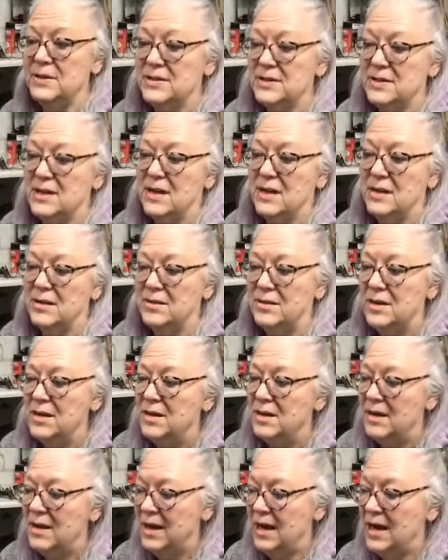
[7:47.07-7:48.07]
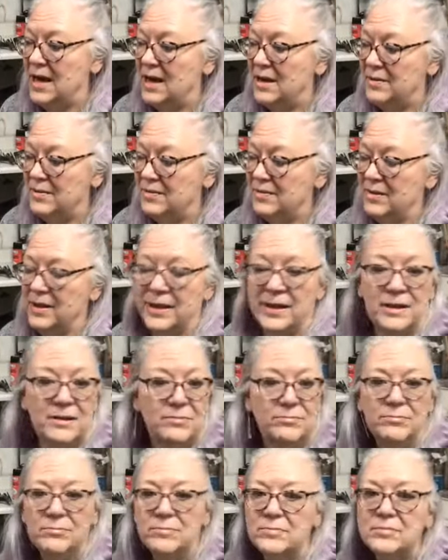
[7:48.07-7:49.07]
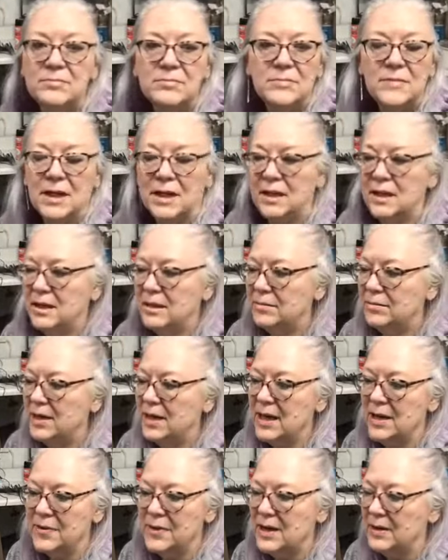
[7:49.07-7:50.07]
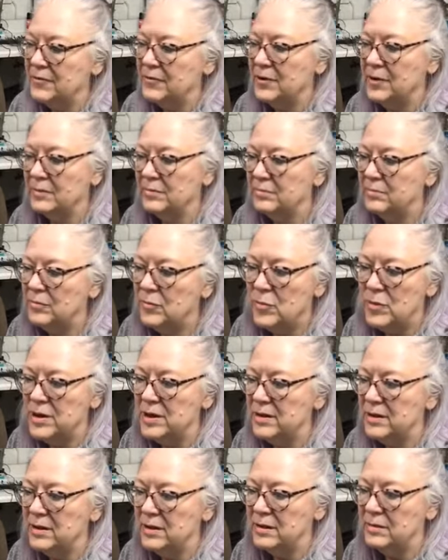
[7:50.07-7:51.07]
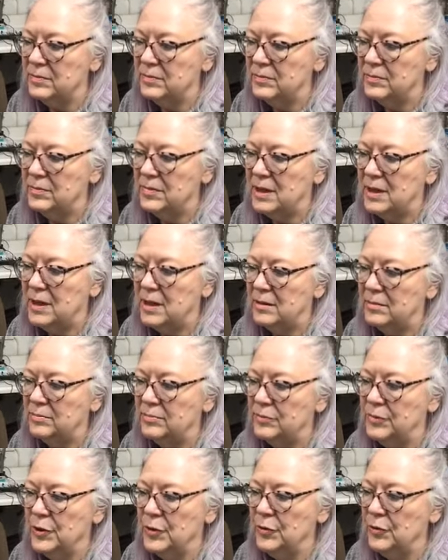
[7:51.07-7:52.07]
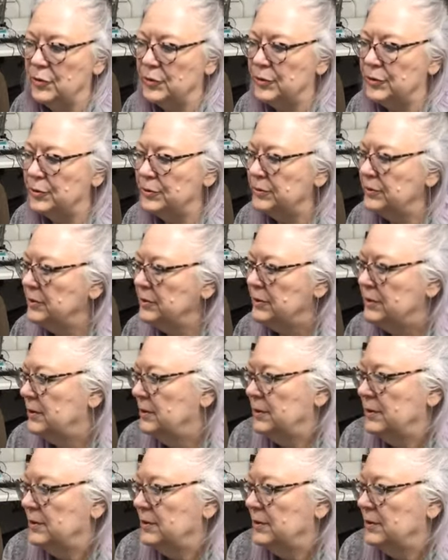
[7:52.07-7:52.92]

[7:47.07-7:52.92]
fungicide at like, I got that from one of the local